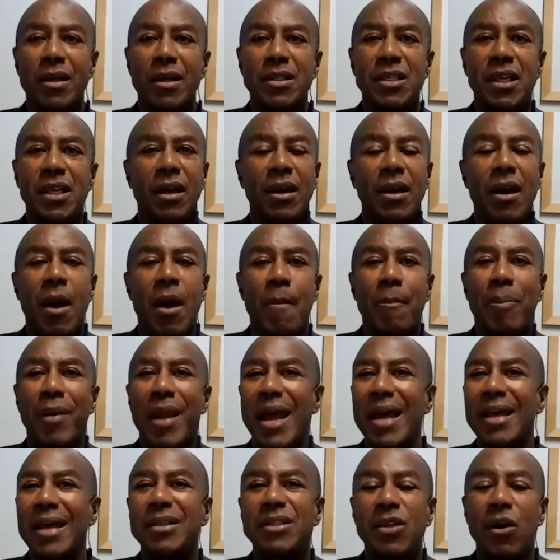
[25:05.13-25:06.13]
See,
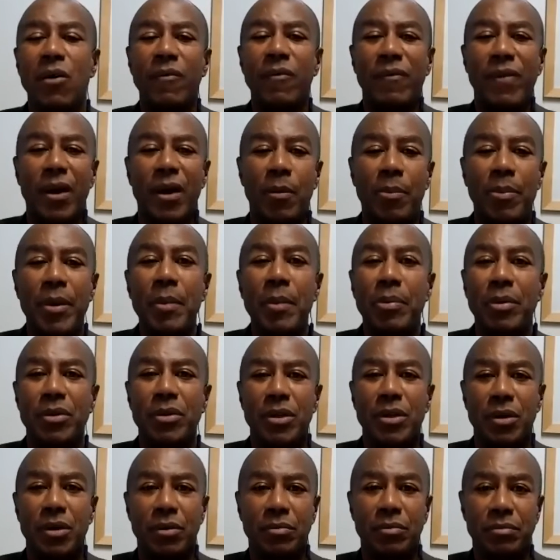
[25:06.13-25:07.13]
plans don't fail, people
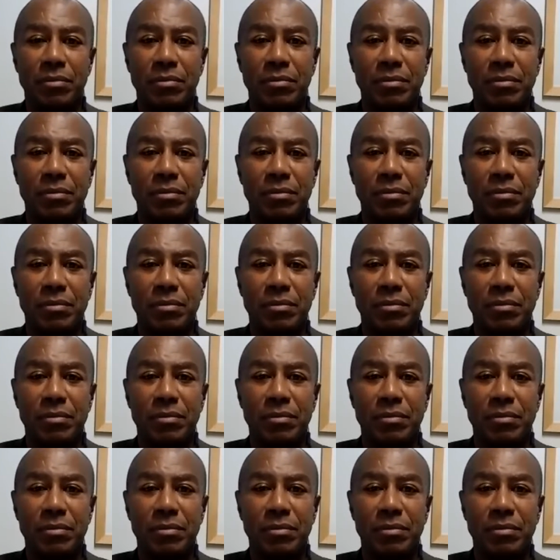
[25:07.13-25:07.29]
do.